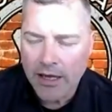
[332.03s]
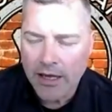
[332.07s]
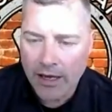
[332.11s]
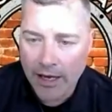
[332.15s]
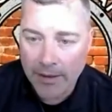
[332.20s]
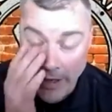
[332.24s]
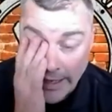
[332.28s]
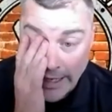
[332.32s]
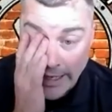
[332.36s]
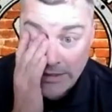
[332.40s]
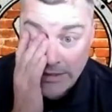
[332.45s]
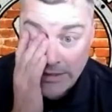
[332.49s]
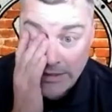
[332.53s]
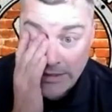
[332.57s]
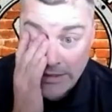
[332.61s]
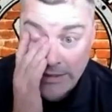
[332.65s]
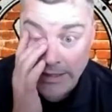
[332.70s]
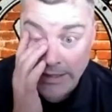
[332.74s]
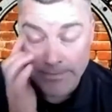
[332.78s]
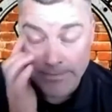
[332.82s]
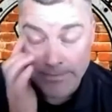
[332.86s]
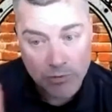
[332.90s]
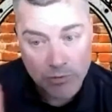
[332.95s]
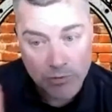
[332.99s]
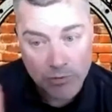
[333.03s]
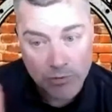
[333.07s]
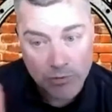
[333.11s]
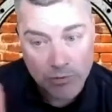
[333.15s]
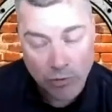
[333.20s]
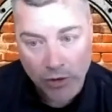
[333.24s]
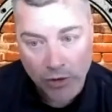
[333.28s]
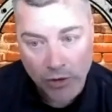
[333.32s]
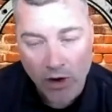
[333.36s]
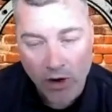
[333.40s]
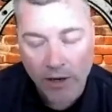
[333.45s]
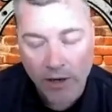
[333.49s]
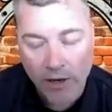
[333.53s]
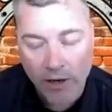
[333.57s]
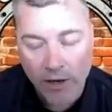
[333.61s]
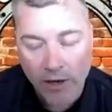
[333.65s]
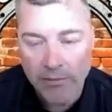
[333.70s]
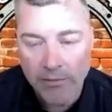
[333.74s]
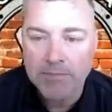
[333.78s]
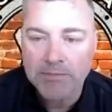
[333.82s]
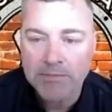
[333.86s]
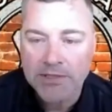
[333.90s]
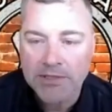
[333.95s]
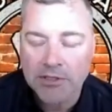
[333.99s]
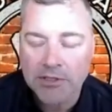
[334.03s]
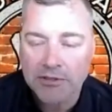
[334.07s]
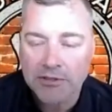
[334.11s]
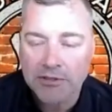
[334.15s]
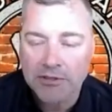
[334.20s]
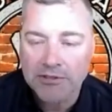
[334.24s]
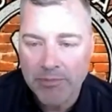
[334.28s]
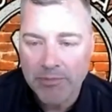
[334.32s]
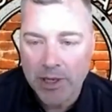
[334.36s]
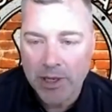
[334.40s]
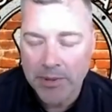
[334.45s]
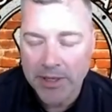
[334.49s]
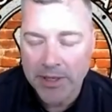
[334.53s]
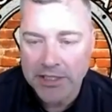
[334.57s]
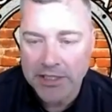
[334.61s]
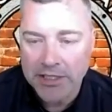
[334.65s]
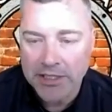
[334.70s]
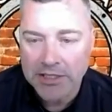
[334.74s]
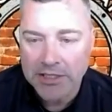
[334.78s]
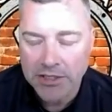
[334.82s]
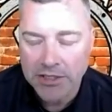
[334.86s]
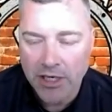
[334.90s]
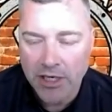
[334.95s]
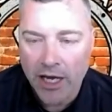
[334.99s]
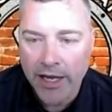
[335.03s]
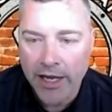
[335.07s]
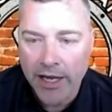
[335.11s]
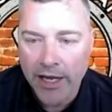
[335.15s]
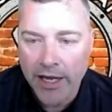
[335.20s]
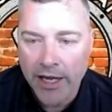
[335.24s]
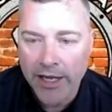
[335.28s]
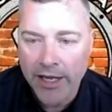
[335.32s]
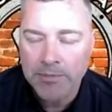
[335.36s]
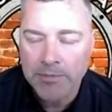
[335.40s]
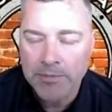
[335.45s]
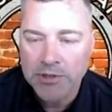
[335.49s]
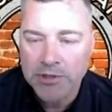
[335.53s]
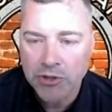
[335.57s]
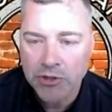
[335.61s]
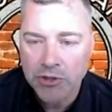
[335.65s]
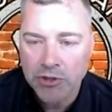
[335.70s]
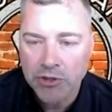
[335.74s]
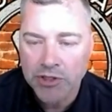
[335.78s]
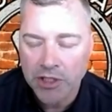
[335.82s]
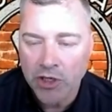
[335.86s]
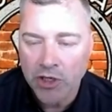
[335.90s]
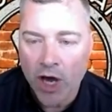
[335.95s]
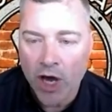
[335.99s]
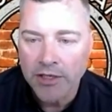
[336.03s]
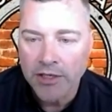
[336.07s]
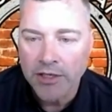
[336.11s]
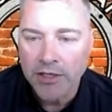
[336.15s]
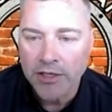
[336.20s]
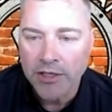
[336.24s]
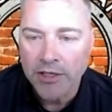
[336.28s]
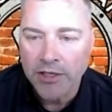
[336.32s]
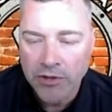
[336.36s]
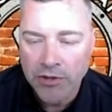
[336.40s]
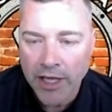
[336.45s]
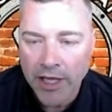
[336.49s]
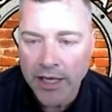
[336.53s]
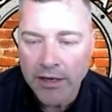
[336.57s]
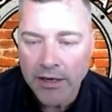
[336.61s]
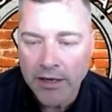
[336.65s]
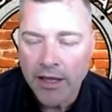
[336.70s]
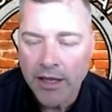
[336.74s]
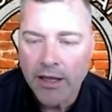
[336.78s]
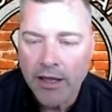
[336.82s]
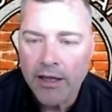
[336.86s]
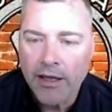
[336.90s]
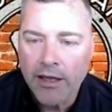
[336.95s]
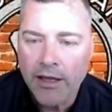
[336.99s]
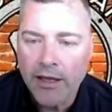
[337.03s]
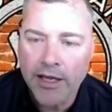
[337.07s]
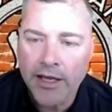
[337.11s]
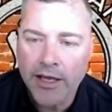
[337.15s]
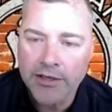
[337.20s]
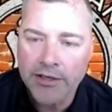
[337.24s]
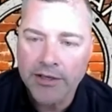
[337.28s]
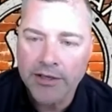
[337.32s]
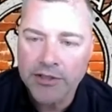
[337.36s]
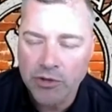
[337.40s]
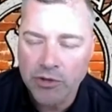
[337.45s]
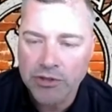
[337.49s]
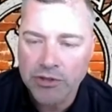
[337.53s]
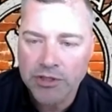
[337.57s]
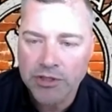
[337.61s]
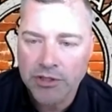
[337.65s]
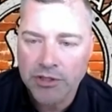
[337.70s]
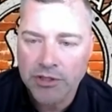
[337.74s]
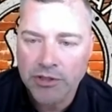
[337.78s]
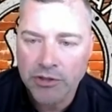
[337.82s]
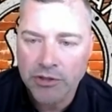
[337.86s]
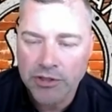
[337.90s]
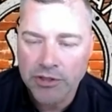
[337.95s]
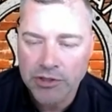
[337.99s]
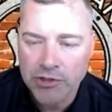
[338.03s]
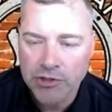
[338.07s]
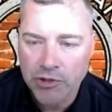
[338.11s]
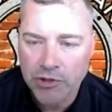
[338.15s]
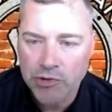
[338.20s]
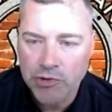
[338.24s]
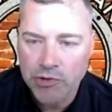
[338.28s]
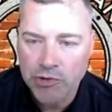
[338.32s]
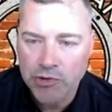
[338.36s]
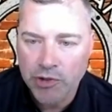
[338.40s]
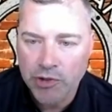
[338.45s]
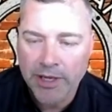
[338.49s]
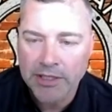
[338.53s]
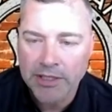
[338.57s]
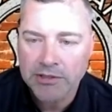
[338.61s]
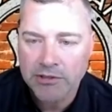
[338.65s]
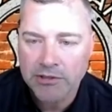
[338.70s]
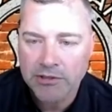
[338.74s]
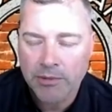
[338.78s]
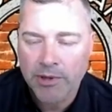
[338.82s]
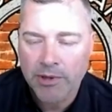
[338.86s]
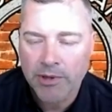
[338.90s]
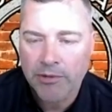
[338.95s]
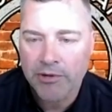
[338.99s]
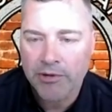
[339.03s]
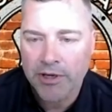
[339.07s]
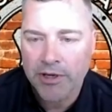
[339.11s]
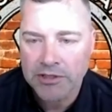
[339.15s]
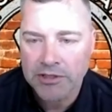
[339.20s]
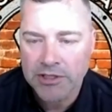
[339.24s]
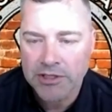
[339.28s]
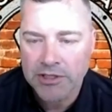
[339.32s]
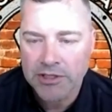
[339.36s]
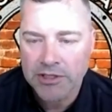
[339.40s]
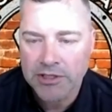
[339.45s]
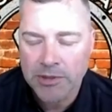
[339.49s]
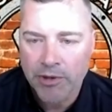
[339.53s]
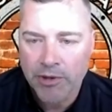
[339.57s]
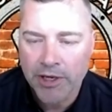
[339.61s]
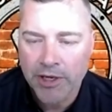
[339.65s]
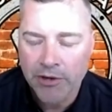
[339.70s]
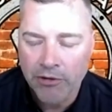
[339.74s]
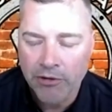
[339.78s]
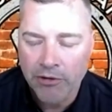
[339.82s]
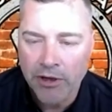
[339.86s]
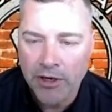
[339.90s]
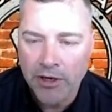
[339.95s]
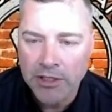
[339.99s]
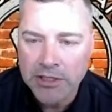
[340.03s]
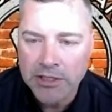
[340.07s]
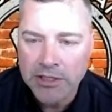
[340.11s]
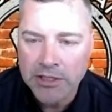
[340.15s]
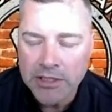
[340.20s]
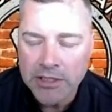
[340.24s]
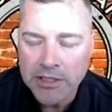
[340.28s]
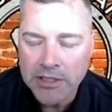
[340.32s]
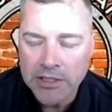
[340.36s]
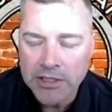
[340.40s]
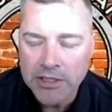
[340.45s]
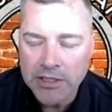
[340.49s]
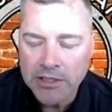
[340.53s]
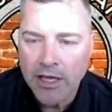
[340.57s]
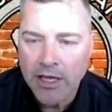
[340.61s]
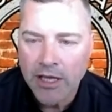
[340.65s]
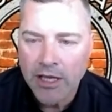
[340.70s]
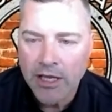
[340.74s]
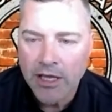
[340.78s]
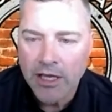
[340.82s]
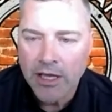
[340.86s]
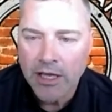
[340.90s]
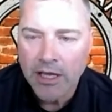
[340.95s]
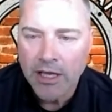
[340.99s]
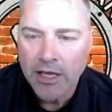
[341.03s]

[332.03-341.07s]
But I had actually, right or wrong, I still stand by my decision. I ended up choosing not to do that and chose to do the surgery based on my relationship with my urologist.